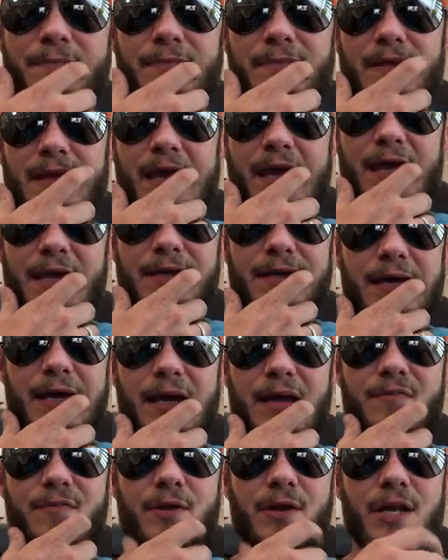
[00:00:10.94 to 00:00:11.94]
and I
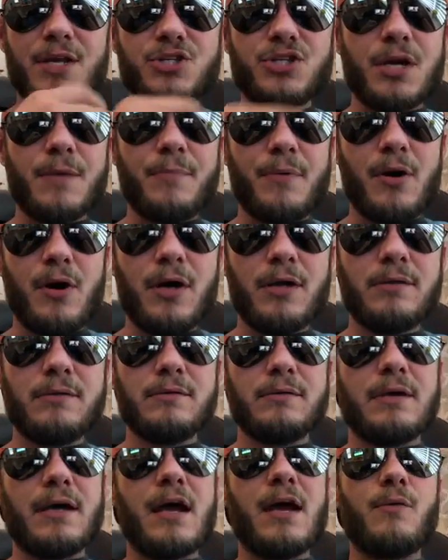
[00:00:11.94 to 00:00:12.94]
figured I'd jump on.
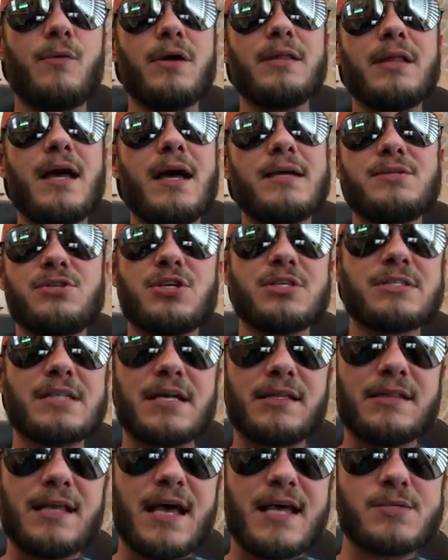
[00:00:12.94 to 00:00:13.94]
I realized, just
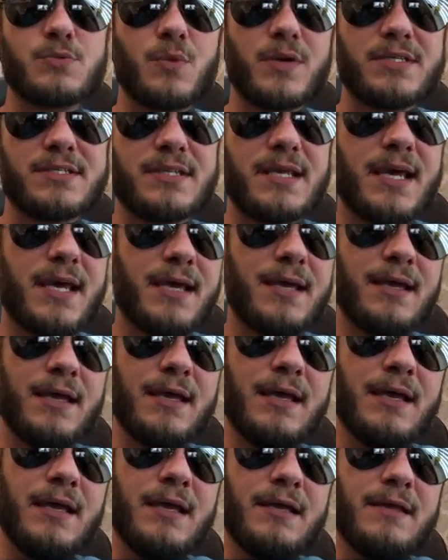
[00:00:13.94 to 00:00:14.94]
like last Wednesday,
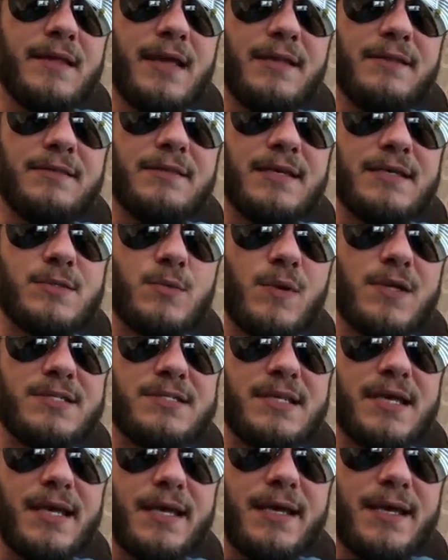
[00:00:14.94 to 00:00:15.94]
that this
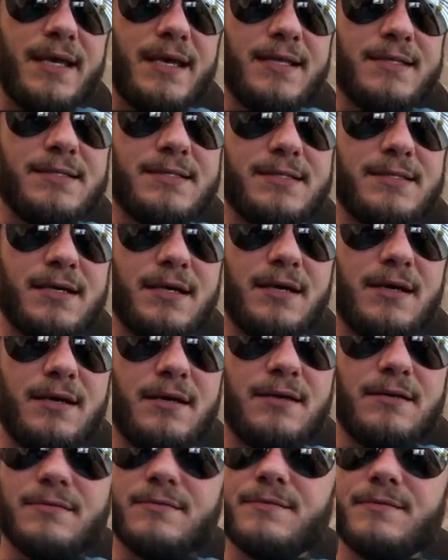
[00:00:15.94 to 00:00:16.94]
Wednesday it's
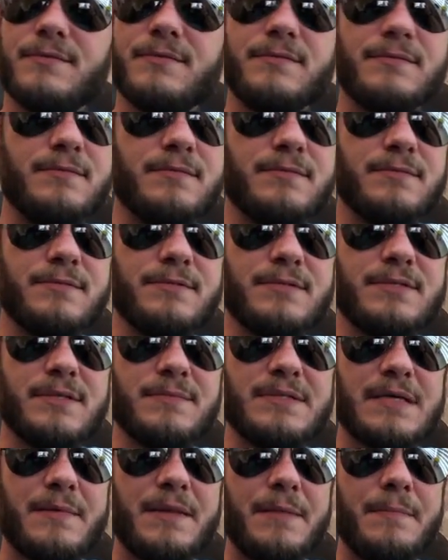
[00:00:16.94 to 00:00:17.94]

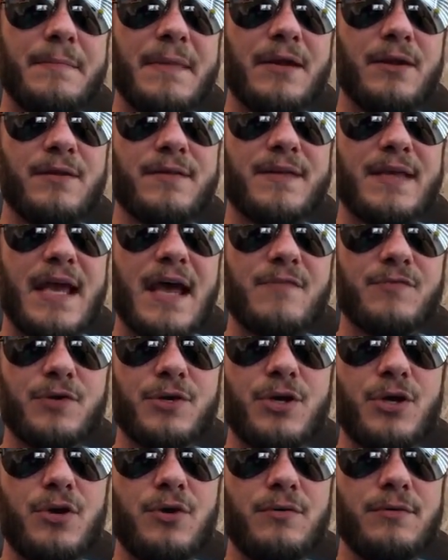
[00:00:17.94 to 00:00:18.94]
sometime in the middle of the
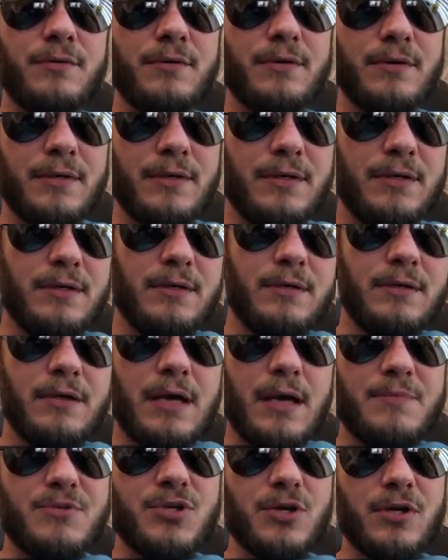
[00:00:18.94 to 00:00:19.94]
afternoon.
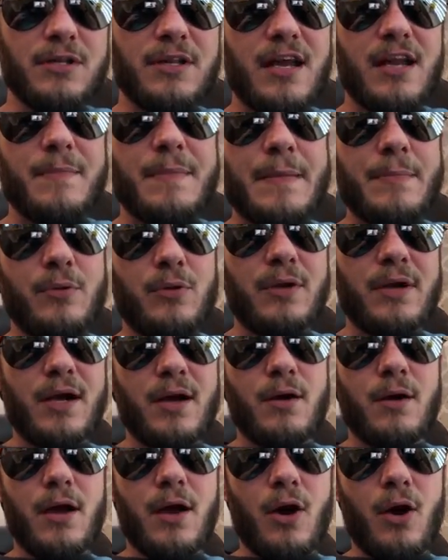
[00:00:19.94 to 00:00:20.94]
I'm sure a lot of people
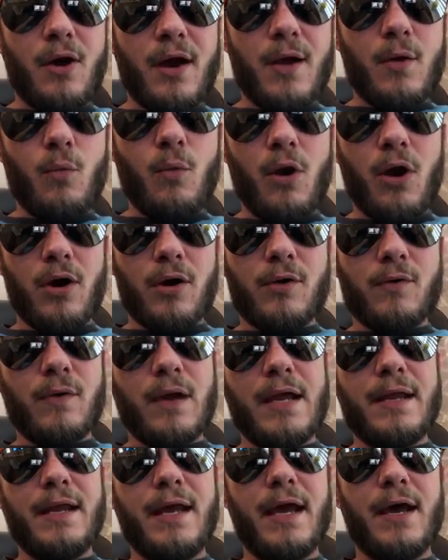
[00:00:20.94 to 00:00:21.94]
are at work
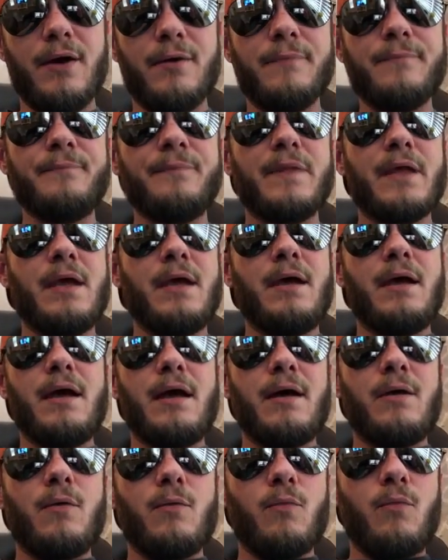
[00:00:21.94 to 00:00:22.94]
right now.
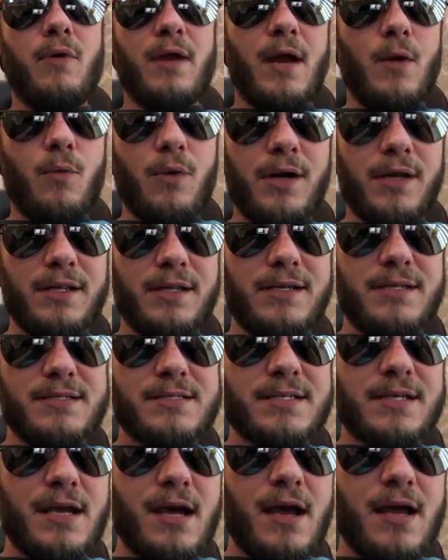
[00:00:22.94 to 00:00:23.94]
What I wanted to
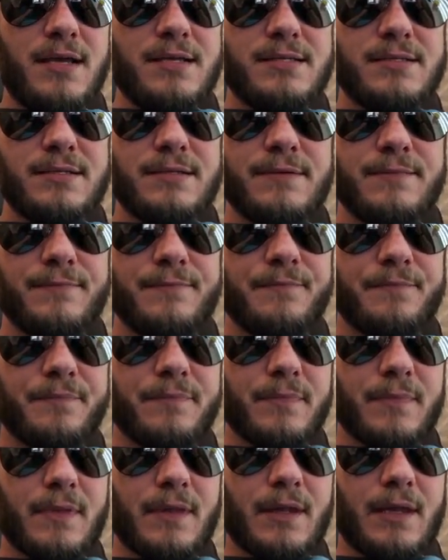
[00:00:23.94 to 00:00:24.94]
discuss
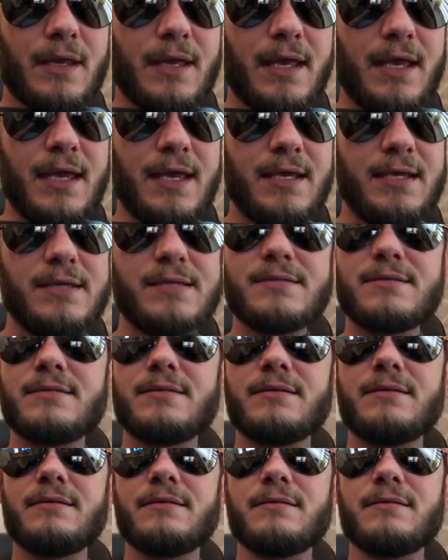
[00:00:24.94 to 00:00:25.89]
is